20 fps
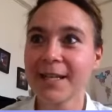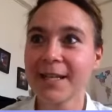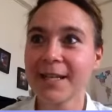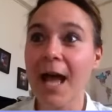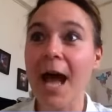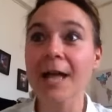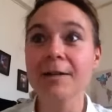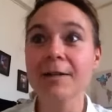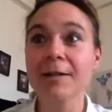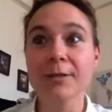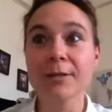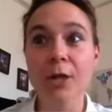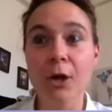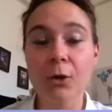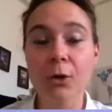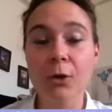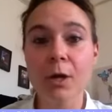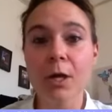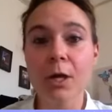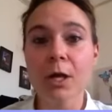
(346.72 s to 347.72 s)
And
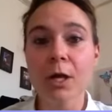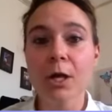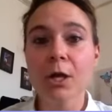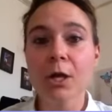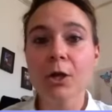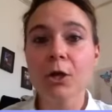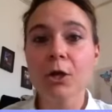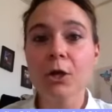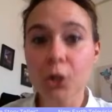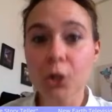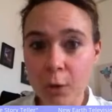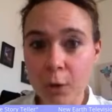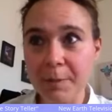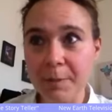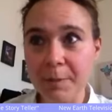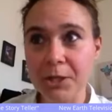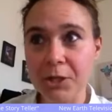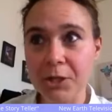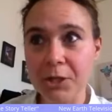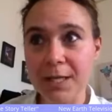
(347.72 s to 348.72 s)
so, your
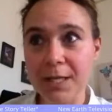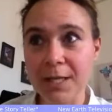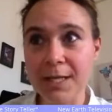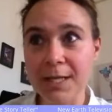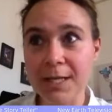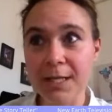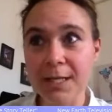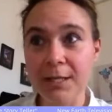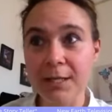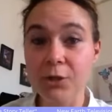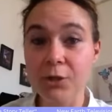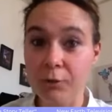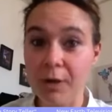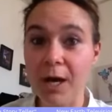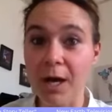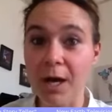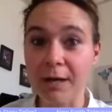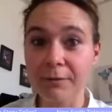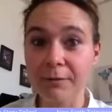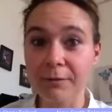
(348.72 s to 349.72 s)
species is
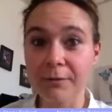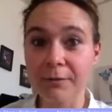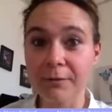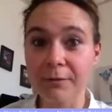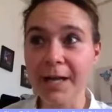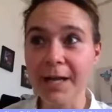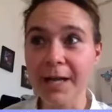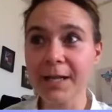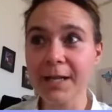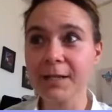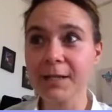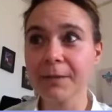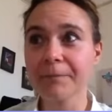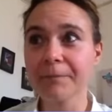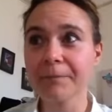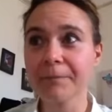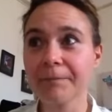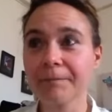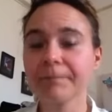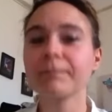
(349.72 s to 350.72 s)
giraffe, right?
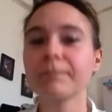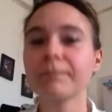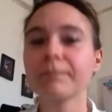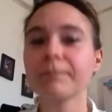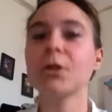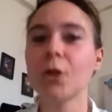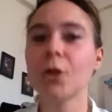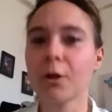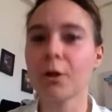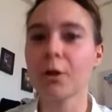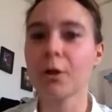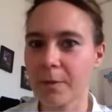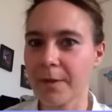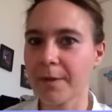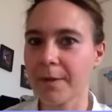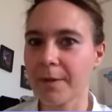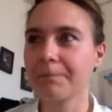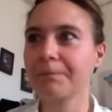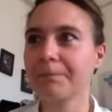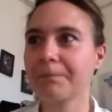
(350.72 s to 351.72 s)
Nods with
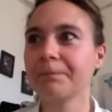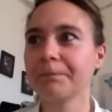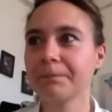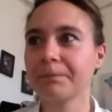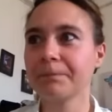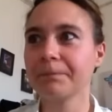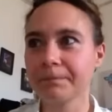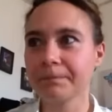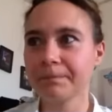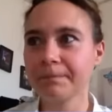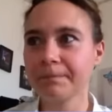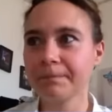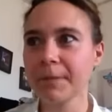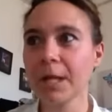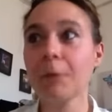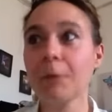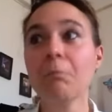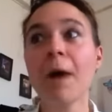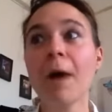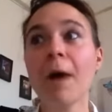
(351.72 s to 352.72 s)
him.
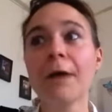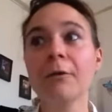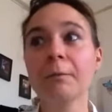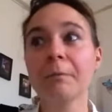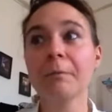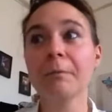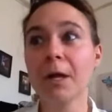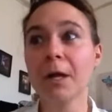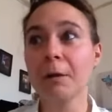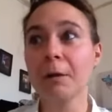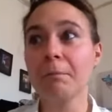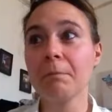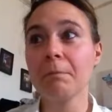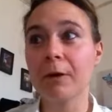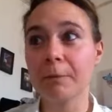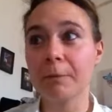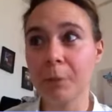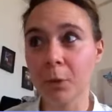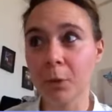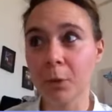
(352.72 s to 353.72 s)
My, my
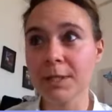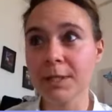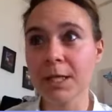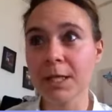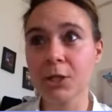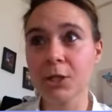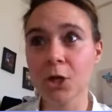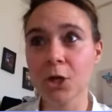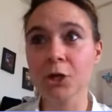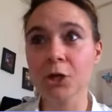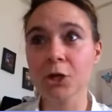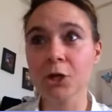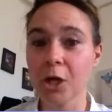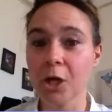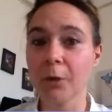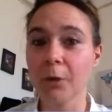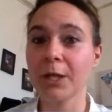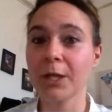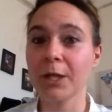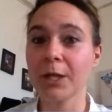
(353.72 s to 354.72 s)
report is not
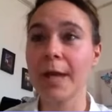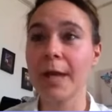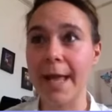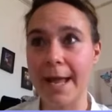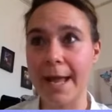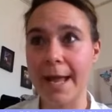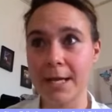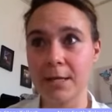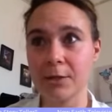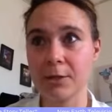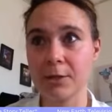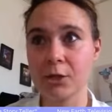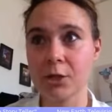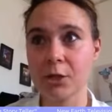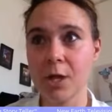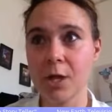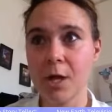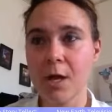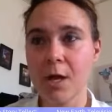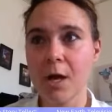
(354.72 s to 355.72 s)
showing your age.
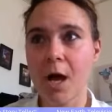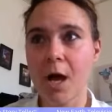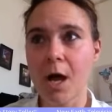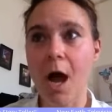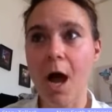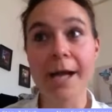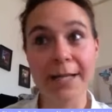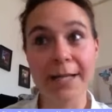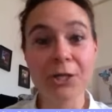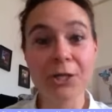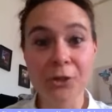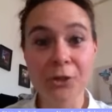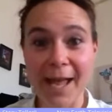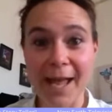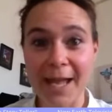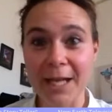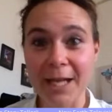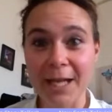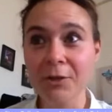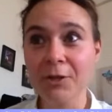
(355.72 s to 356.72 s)
I need your
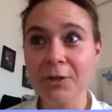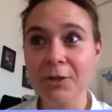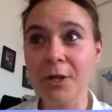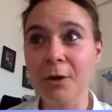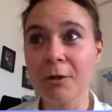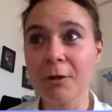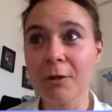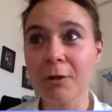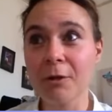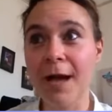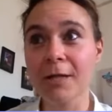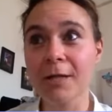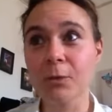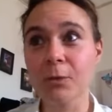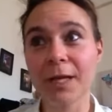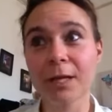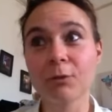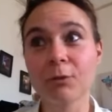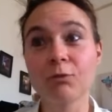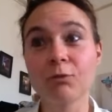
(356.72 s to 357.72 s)
age so that
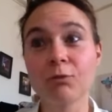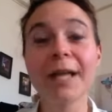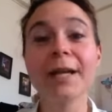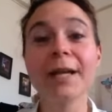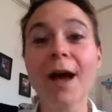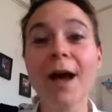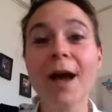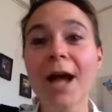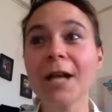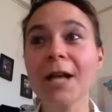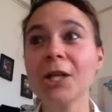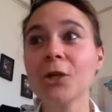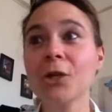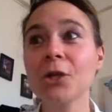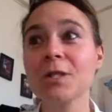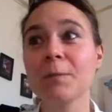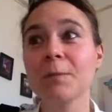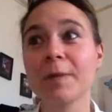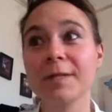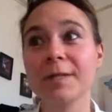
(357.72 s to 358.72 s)
we can realign your
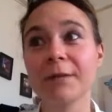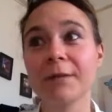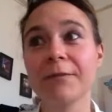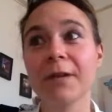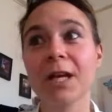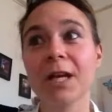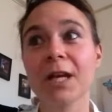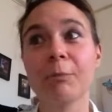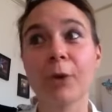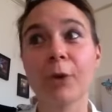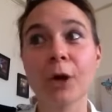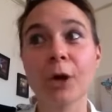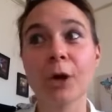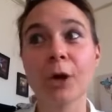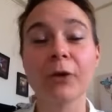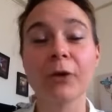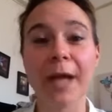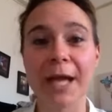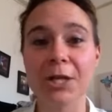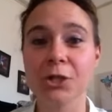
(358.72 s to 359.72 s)
specific
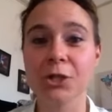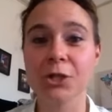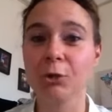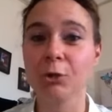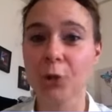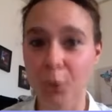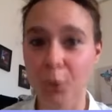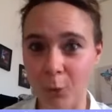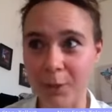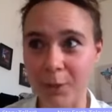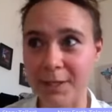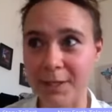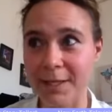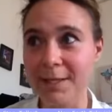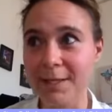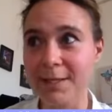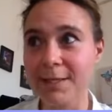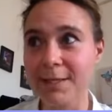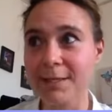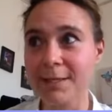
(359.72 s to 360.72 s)
procreational
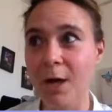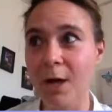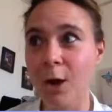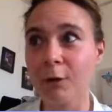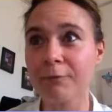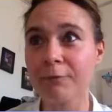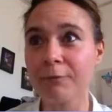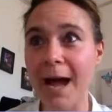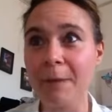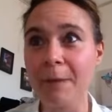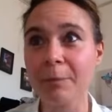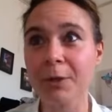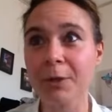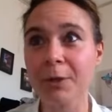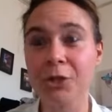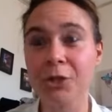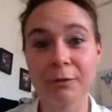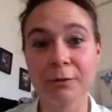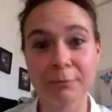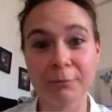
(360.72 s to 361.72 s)
coordinates of
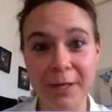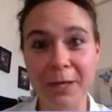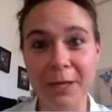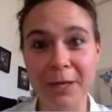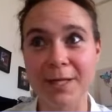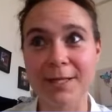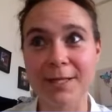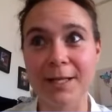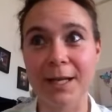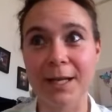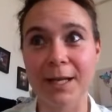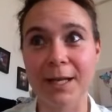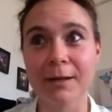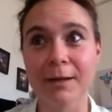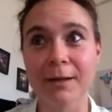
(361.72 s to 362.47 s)
amplitude and frequency.